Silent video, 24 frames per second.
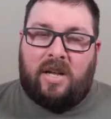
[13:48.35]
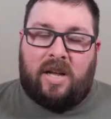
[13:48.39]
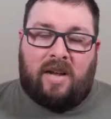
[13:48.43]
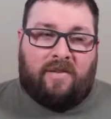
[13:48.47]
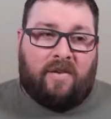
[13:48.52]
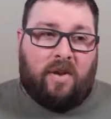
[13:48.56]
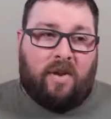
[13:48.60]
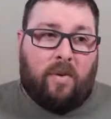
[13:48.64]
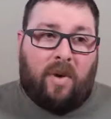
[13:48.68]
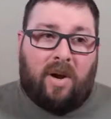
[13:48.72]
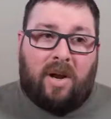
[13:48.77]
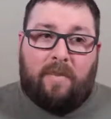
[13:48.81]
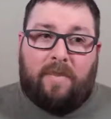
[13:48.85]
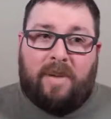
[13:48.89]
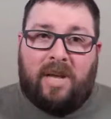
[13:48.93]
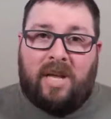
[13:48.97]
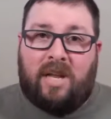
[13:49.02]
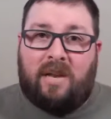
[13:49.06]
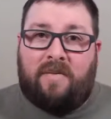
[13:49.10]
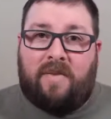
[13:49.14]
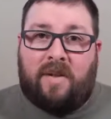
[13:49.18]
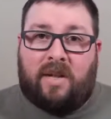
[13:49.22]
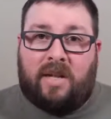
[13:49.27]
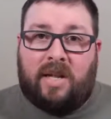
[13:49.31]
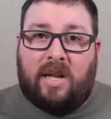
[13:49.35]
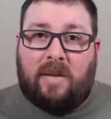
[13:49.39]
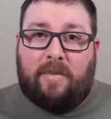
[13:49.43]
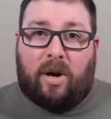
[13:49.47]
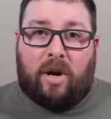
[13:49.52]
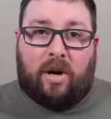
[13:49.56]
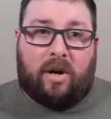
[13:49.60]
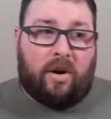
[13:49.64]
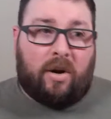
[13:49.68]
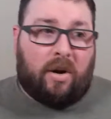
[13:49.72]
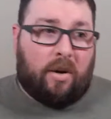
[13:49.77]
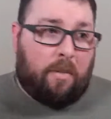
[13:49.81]
If you want to be an affiliate
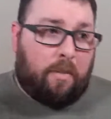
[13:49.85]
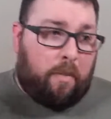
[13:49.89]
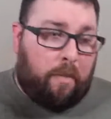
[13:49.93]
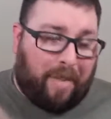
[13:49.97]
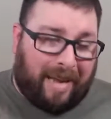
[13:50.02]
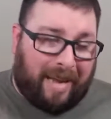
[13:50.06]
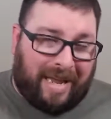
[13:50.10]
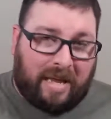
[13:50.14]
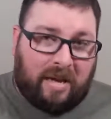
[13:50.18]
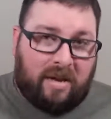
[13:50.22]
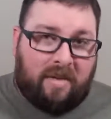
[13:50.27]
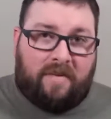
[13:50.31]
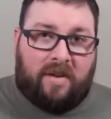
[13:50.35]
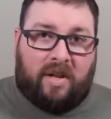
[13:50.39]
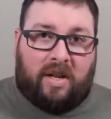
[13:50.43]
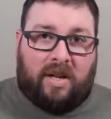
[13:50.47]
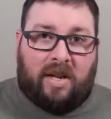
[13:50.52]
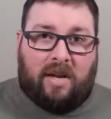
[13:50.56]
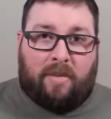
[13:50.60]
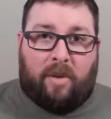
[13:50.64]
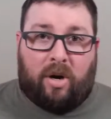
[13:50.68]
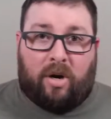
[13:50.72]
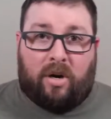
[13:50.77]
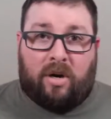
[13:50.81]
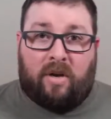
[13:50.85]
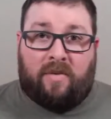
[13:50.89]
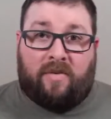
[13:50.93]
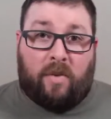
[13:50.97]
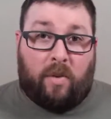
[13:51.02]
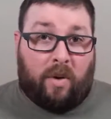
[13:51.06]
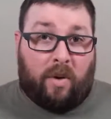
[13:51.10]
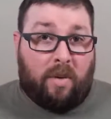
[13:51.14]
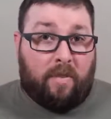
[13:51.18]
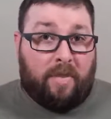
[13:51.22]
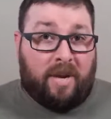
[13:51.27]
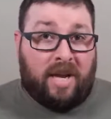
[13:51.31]
marketer, be an affiliate marketer. If
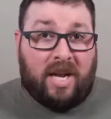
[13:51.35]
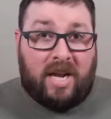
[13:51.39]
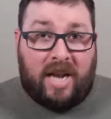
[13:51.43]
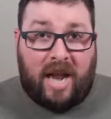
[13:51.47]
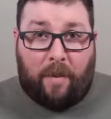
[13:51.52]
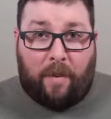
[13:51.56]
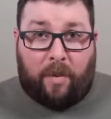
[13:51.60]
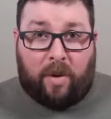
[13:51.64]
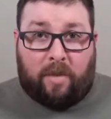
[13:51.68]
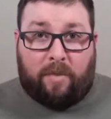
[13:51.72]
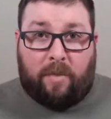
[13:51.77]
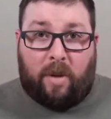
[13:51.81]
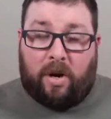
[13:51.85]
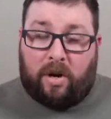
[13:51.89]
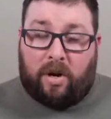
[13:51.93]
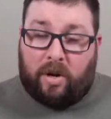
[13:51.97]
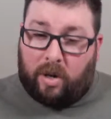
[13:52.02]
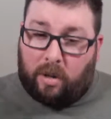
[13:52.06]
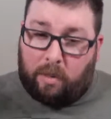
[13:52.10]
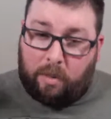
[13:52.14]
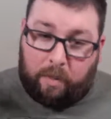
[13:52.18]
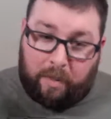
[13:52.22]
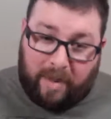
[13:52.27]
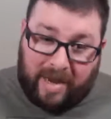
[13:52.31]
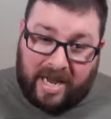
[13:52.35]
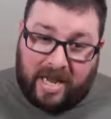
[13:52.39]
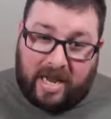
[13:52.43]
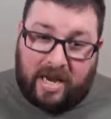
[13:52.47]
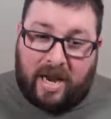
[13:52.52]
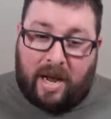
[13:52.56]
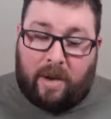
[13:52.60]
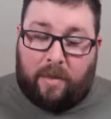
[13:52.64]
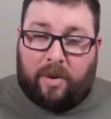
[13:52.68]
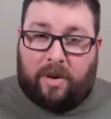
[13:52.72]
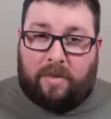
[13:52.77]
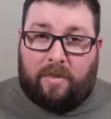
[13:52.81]
you want to be a network marketer, be a
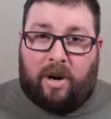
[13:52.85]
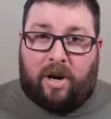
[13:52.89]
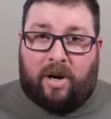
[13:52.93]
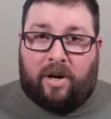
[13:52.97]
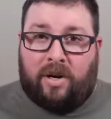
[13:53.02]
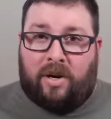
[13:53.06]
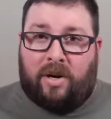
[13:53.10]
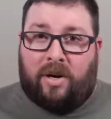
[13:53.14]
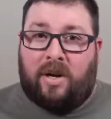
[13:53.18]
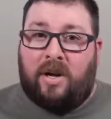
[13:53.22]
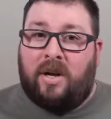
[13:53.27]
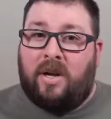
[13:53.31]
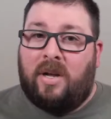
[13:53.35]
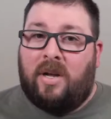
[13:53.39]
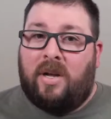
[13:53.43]
network marketer.